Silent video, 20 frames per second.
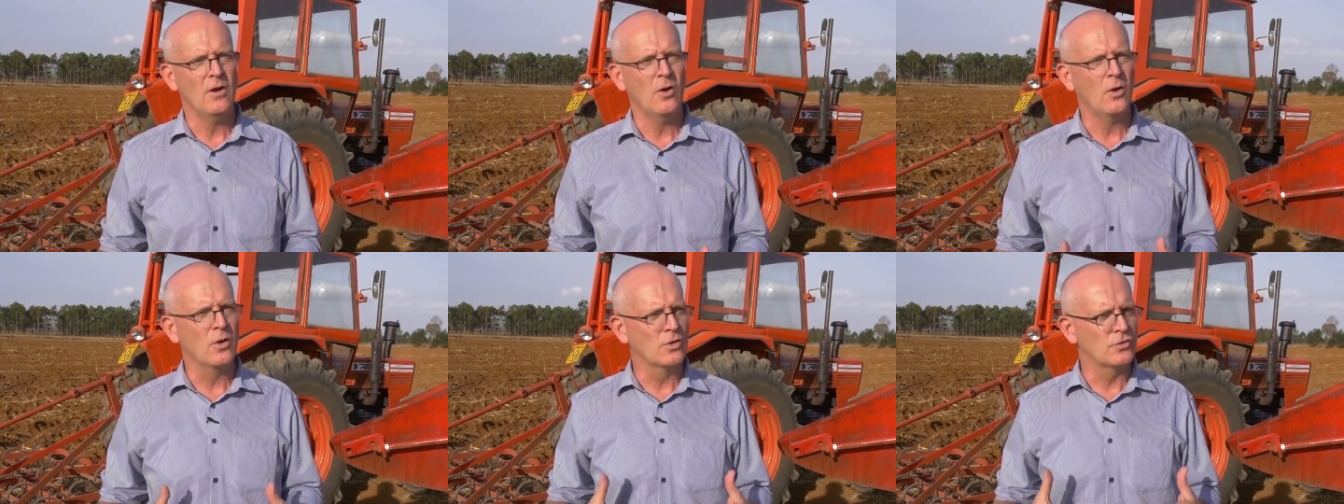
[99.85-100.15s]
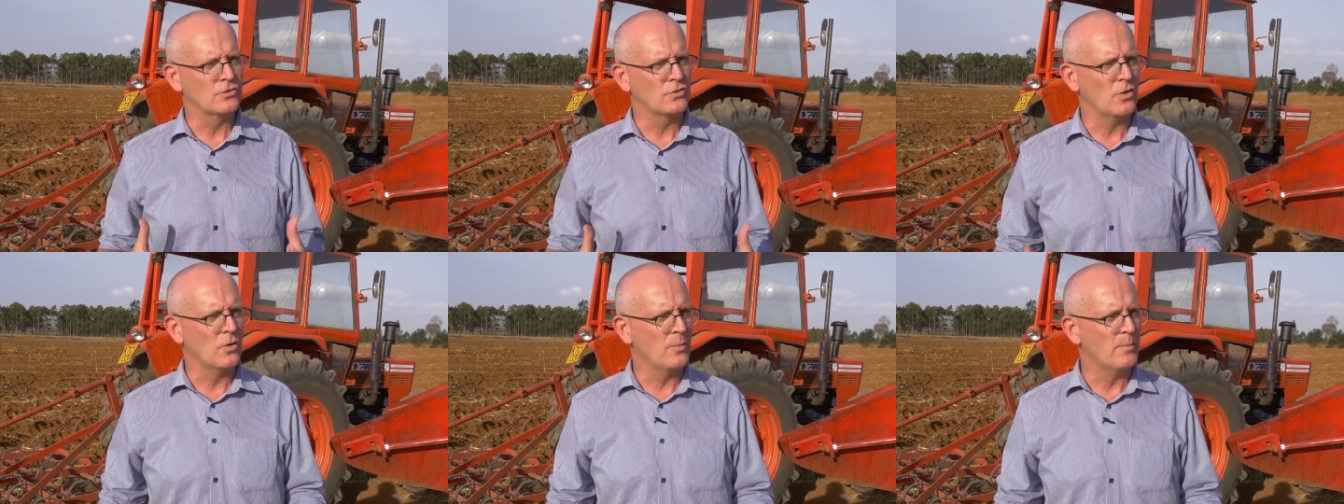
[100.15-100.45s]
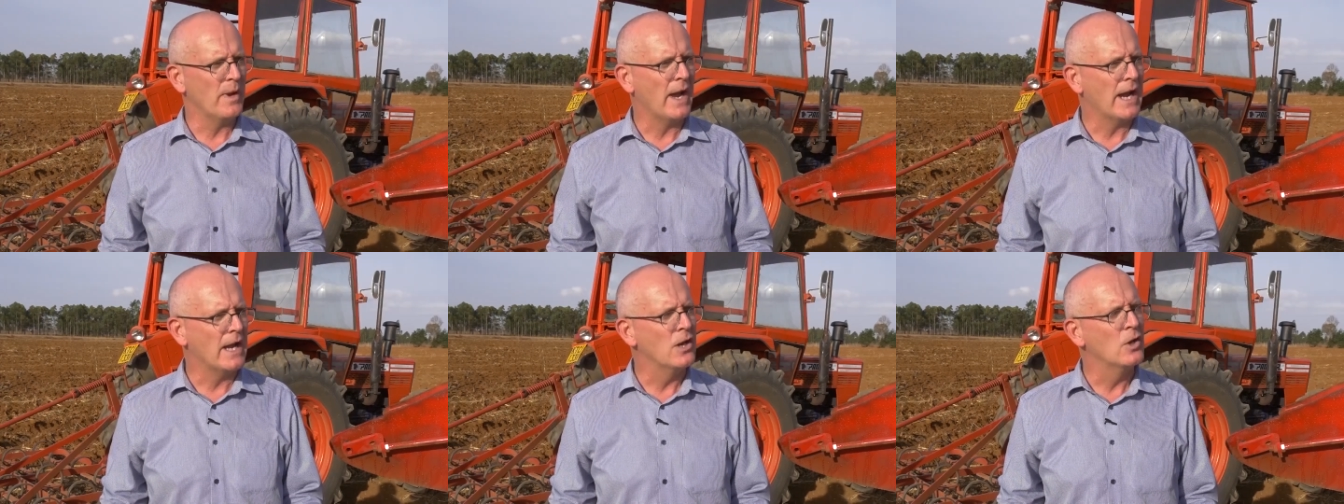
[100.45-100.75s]
also
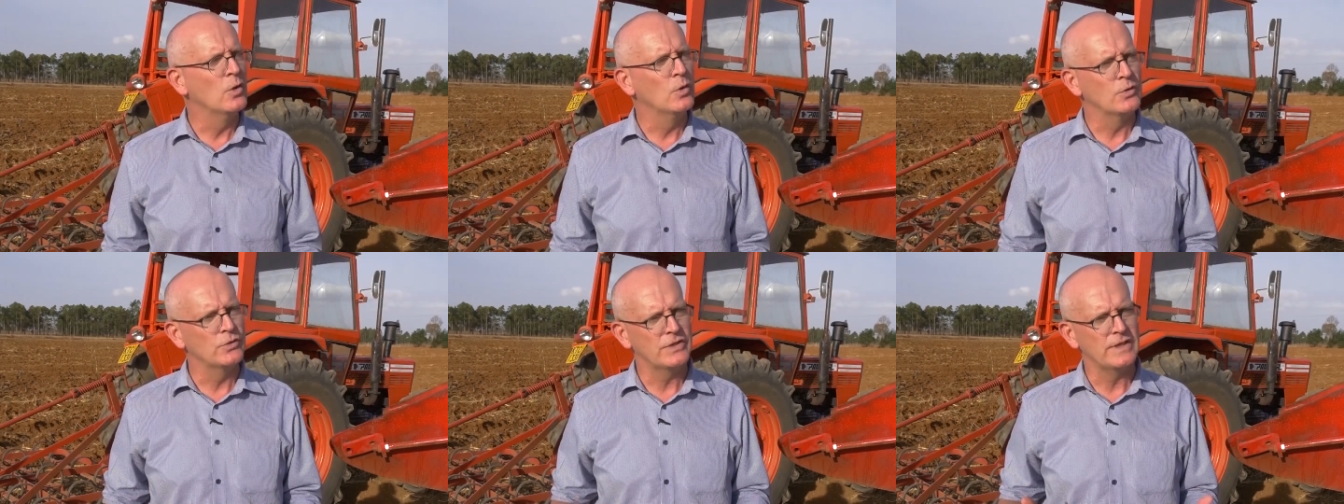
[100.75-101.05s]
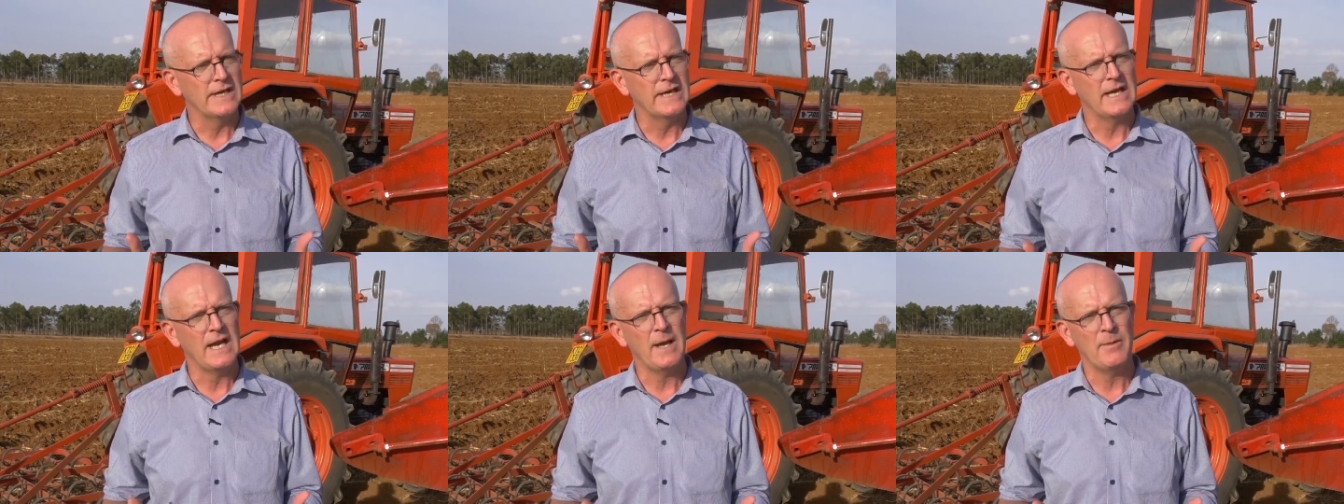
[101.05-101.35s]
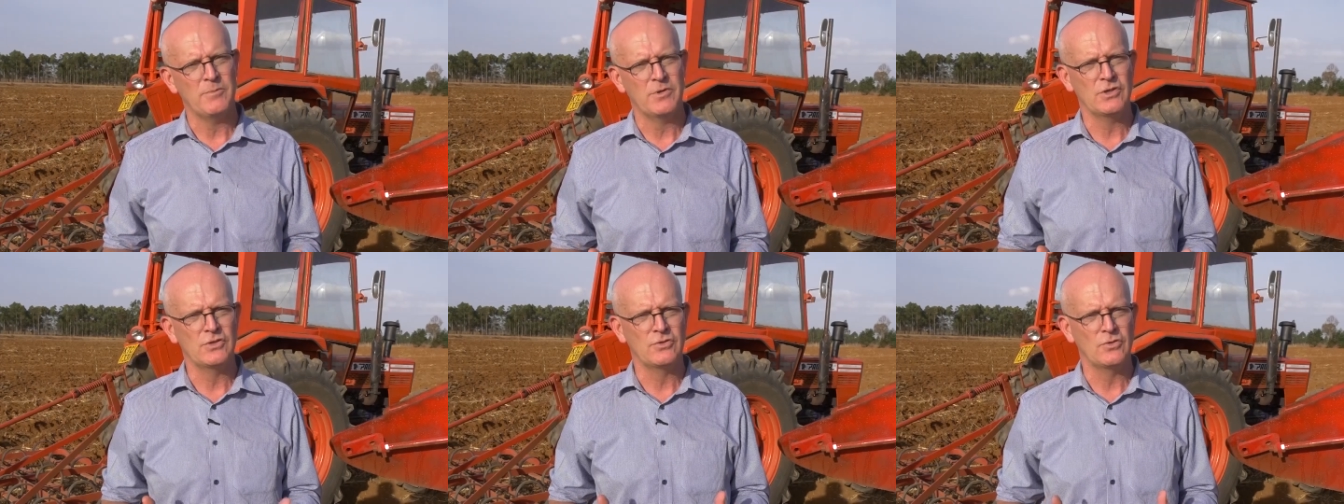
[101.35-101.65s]
by loosening
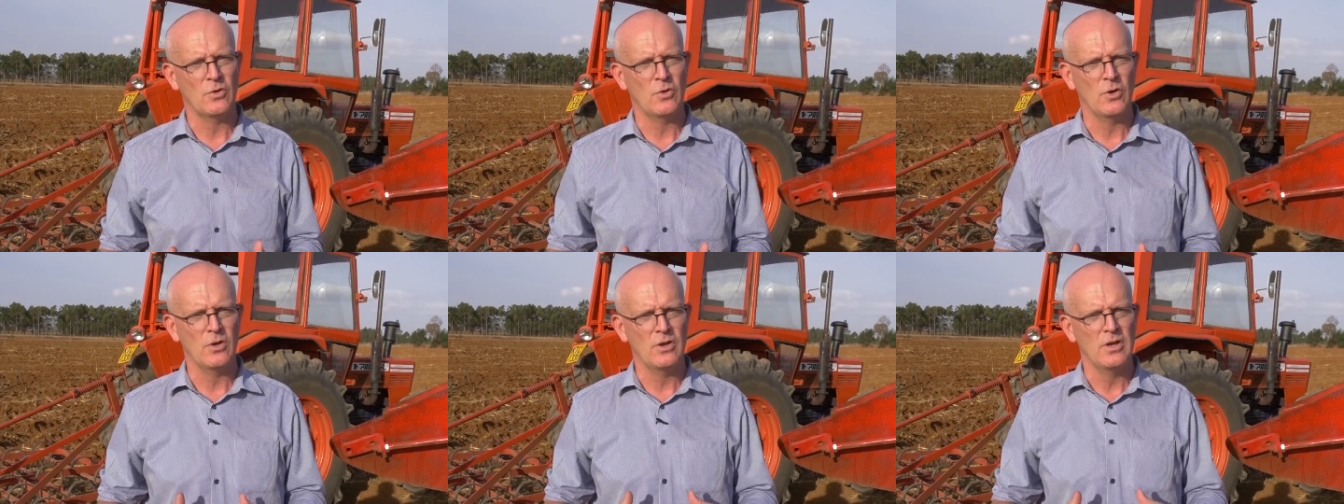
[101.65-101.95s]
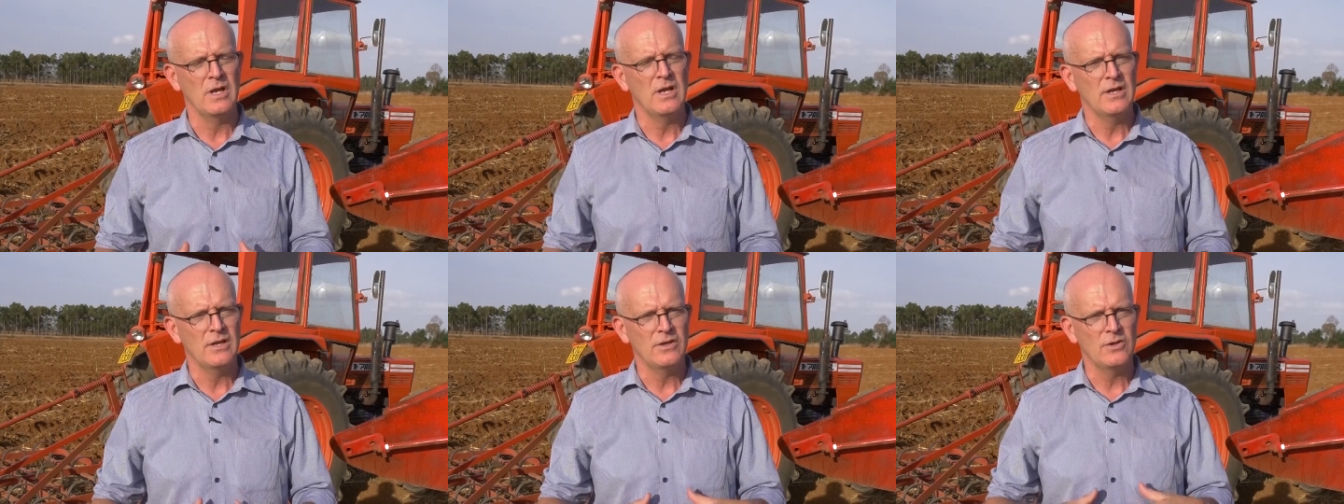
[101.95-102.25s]
up the soil,